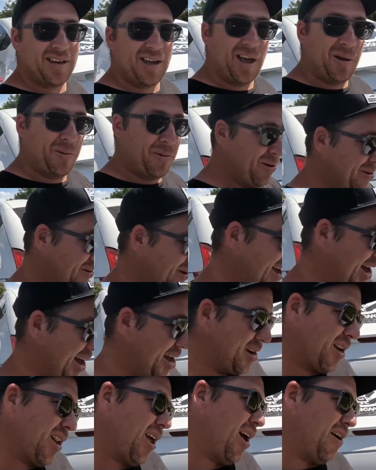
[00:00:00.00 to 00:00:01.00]
oh well, I had
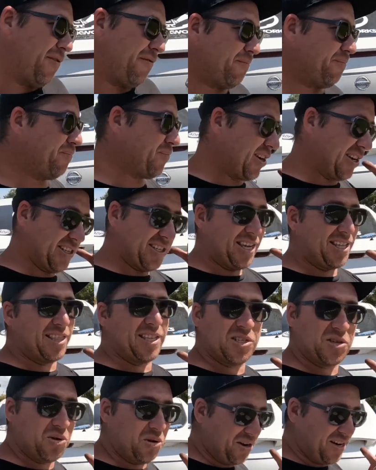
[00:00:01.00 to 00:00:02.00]
a laugh. Like I said,
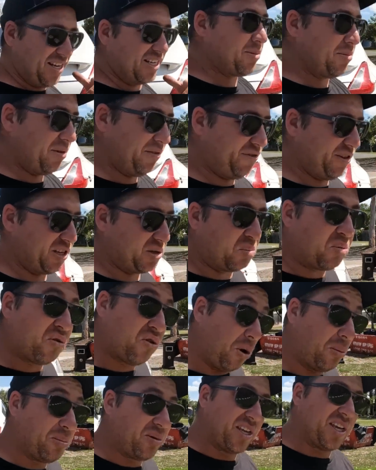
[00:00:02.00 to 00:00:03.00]
this cord needs to be fixed
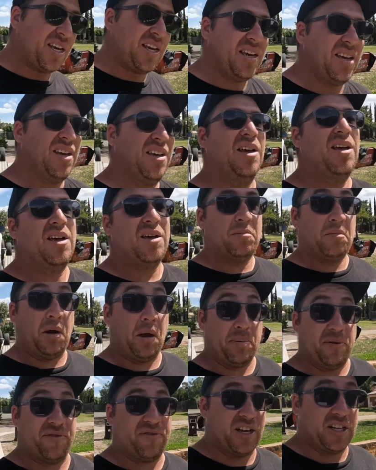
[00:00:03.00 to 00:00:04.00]
properly by a
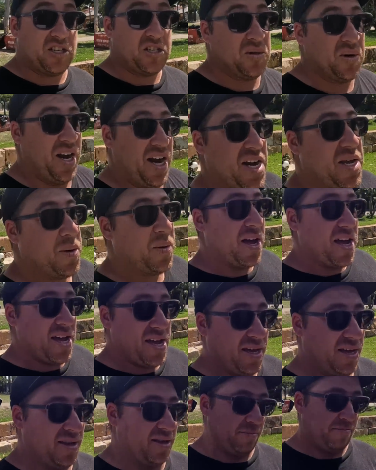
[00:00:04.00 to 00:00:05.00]
professional anyway,
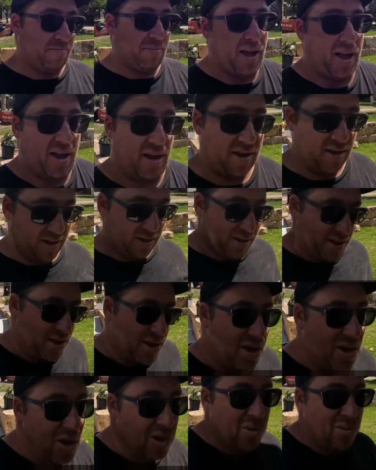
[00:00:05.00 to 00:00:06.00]
but
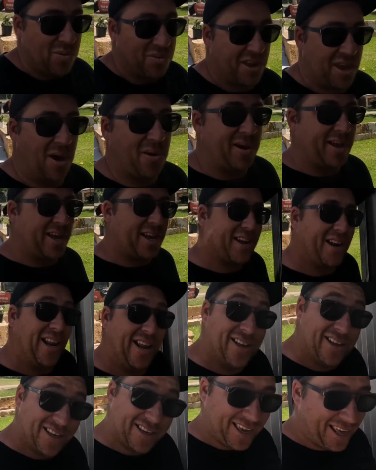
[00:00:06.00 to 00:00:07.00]
we'll go ahead,
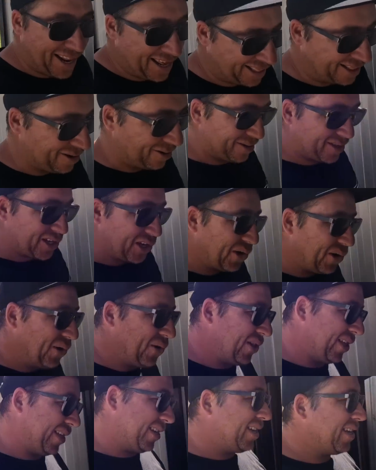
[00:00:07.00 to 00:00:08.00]
get our little
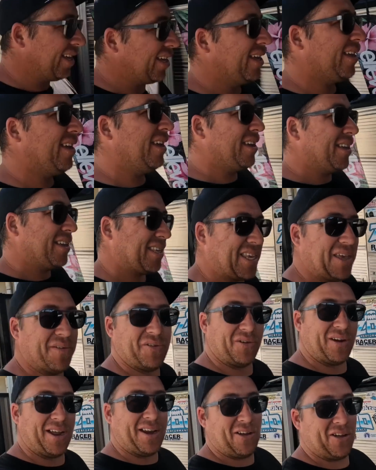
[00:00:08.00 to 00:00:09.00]
tool, give it a
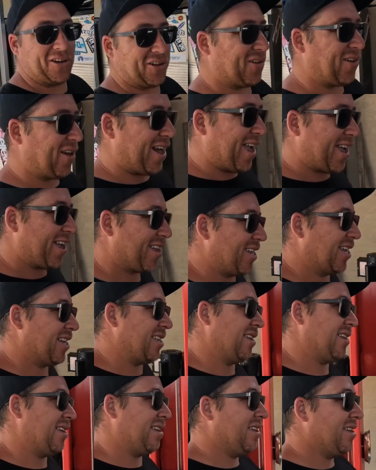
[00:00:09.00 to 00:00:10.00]
red hot crack.
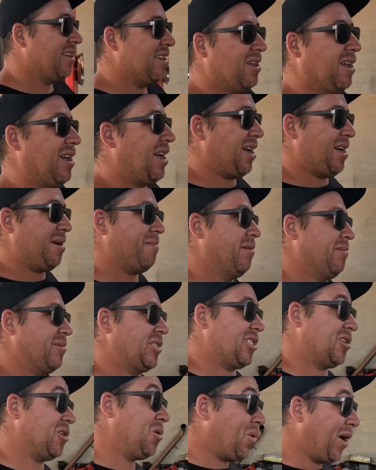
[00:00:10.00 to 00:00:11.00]
I'm
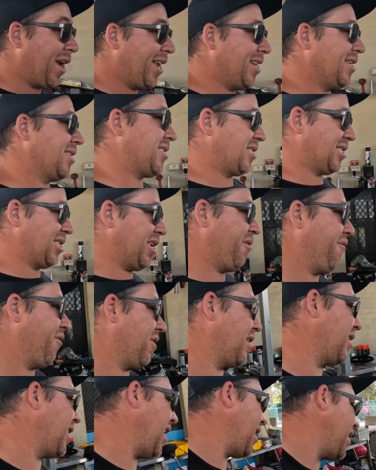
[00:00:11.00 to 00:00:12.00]
still waiting to see if I
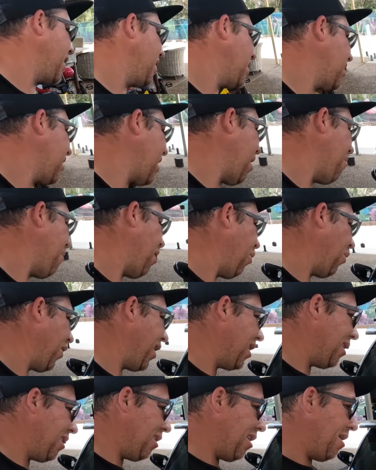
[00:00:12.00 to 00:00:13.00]
can get in to get my
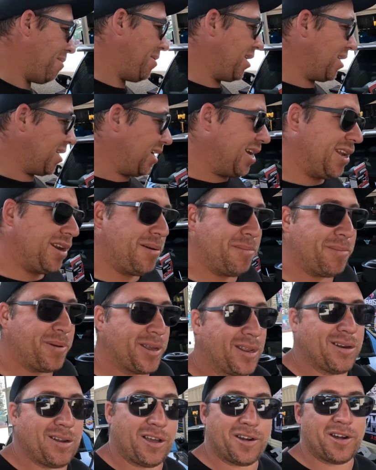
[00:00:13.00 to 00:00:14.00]
wheel alignment done,
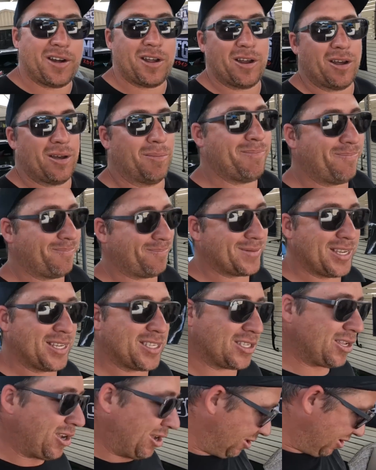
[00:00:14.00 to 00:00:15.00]
but I don't know,
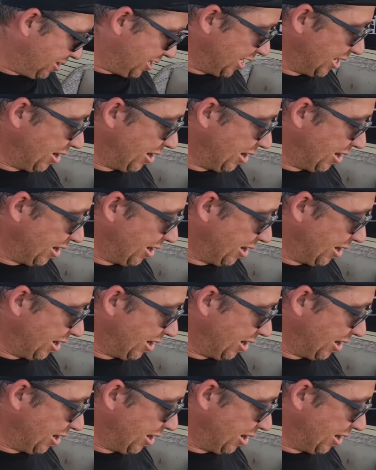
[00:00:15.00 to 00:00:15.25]
it's not looking